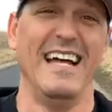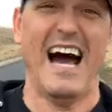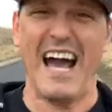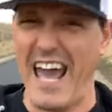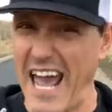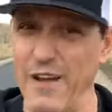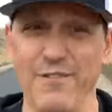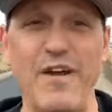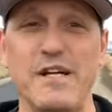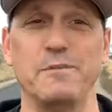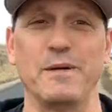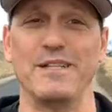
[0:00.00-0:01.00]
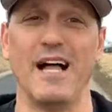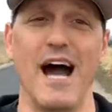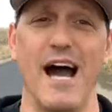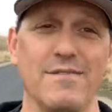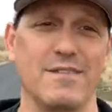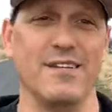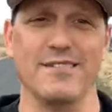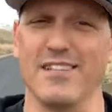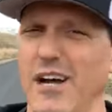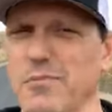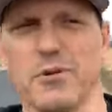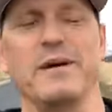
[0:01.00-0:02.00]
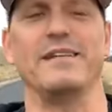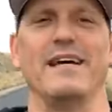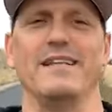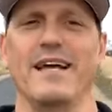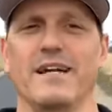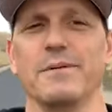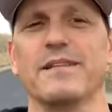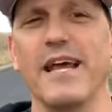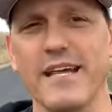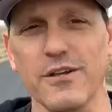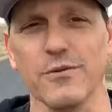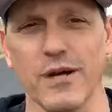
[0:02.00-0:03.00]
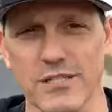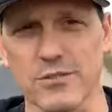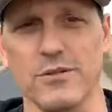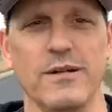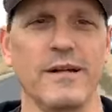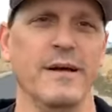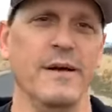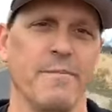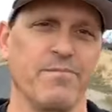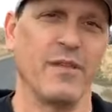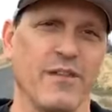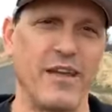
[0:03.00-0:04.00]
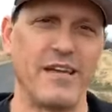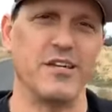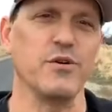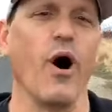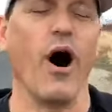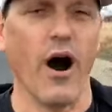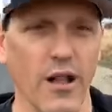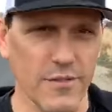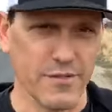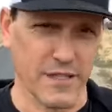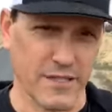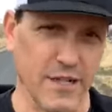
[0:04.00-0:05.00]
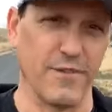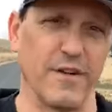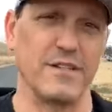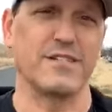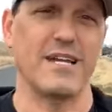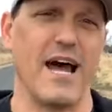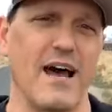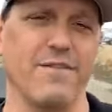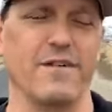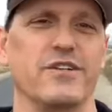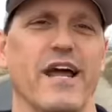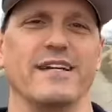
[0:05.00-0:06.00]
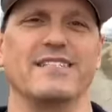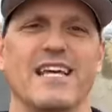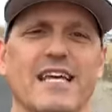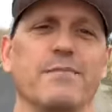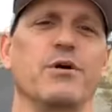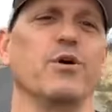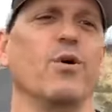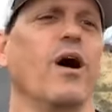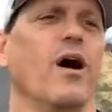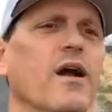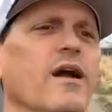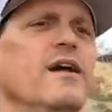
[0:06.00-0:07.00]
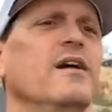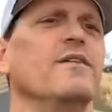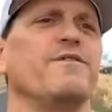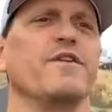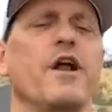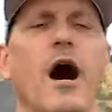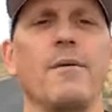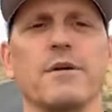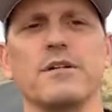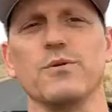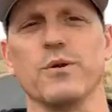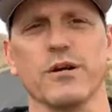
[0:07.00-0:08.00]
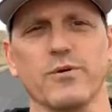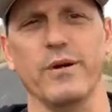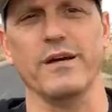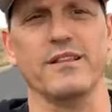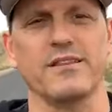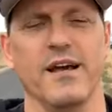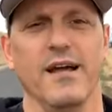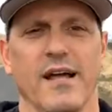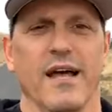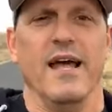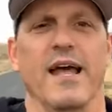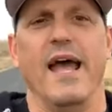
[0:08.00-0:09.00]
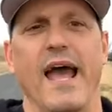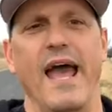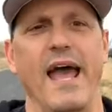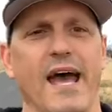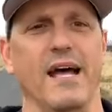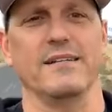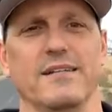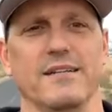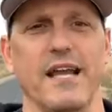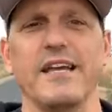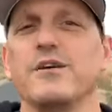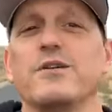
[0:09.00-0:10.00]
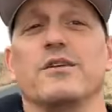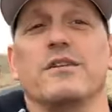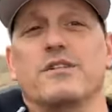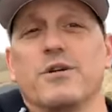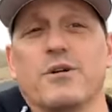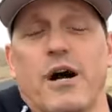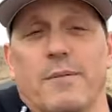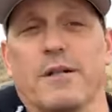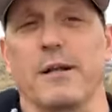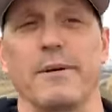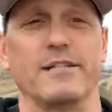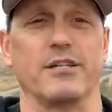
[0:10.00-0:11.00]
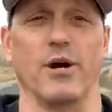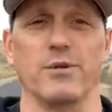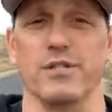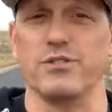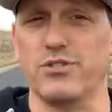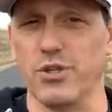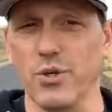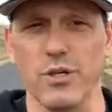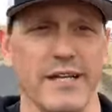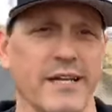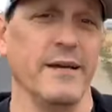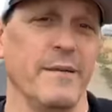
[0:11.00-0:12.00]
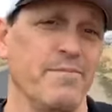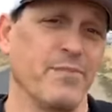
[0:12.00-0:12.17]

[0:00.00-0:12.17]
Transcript: I hate Facebook Lives. Talk more about that later, but thank you, Russell. Thank you all of the ClickFunnels staff and team who are phenomenal to work with. And thank you to the 2 Comma Club X coaches, Julie,